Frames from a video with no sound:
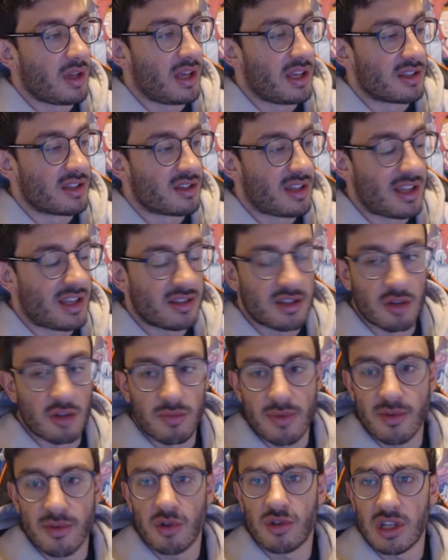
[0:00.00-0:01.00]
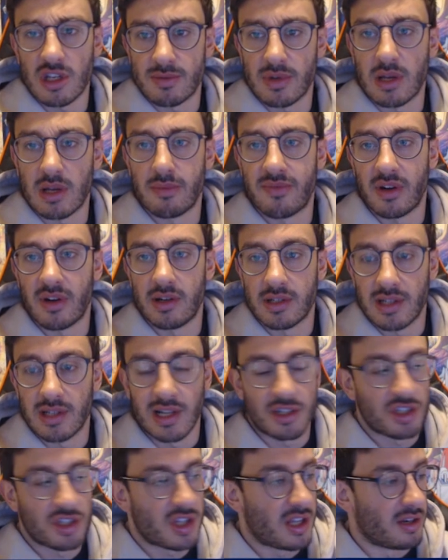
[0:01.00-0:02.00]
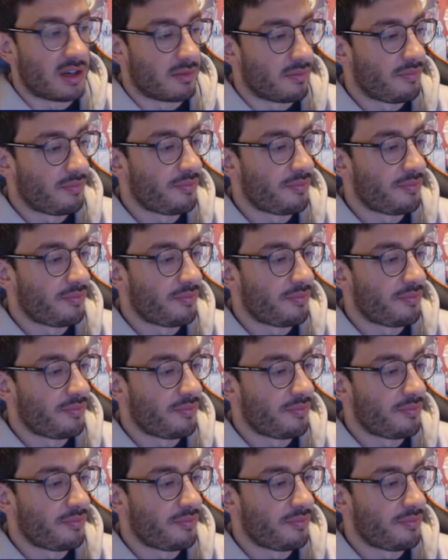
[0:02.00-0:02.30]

so Mimikyu does become very clutch then.